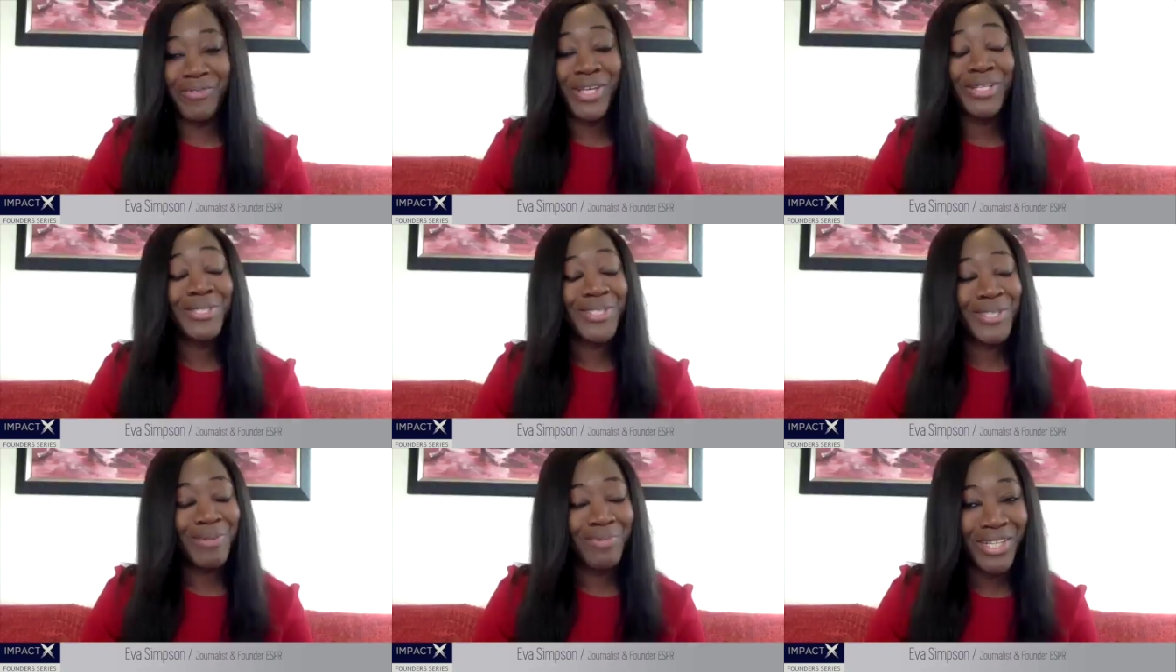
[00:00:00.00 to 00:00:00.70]
Thank you
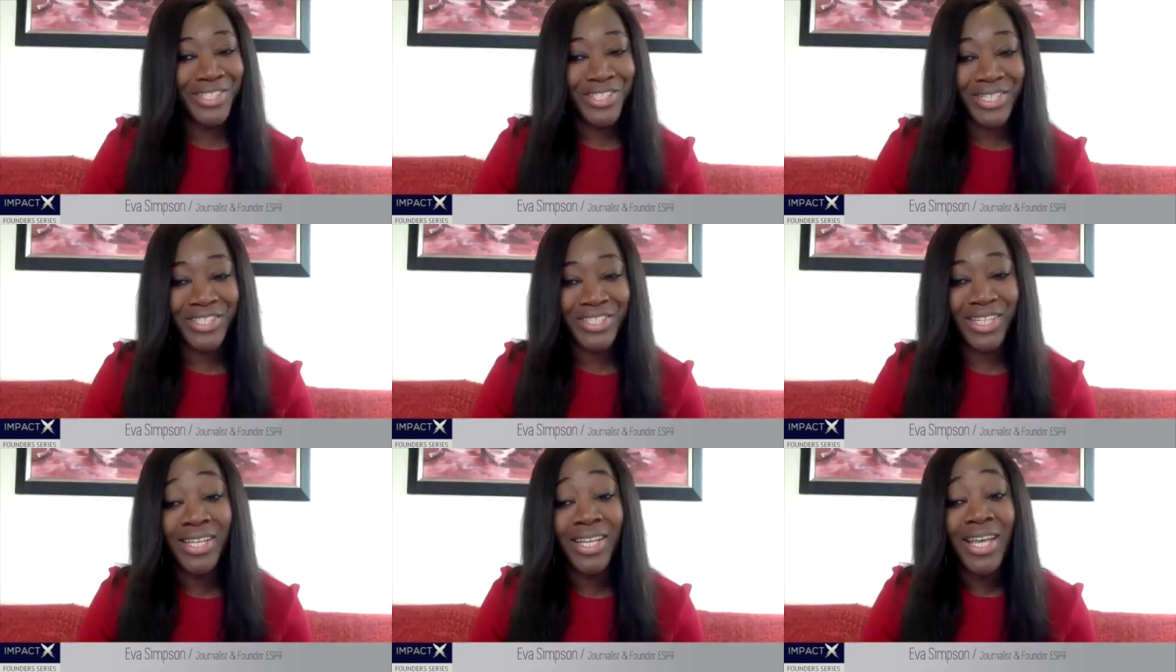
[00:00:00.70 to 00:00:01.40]
so much,
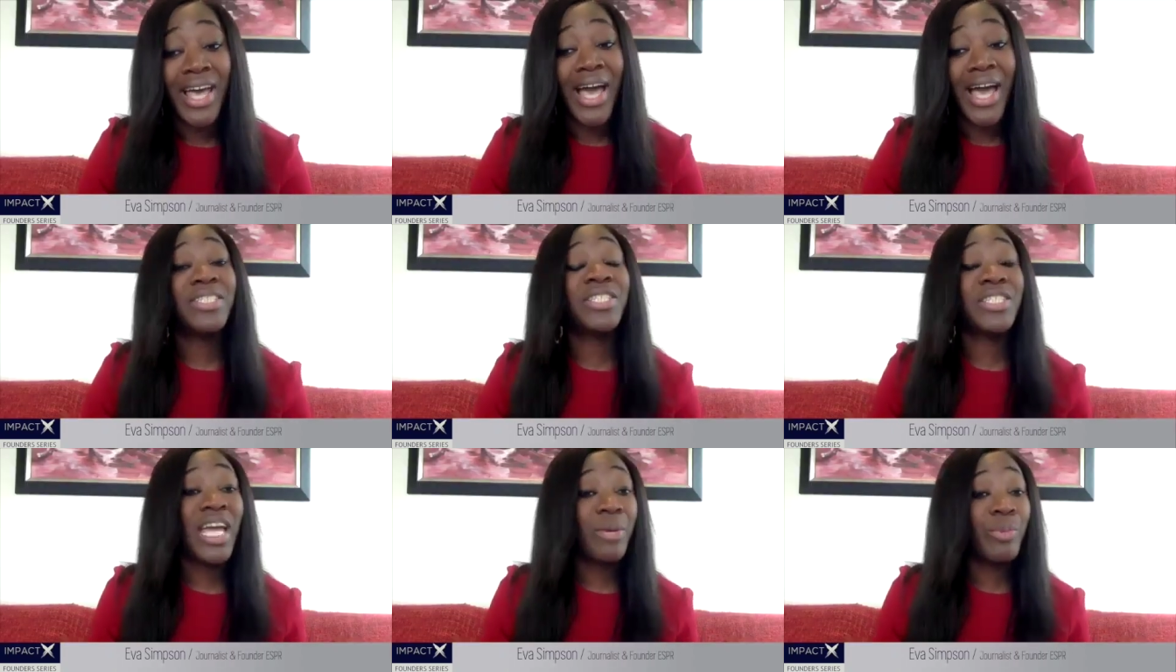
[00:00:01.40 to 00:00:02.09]
Ursula. And today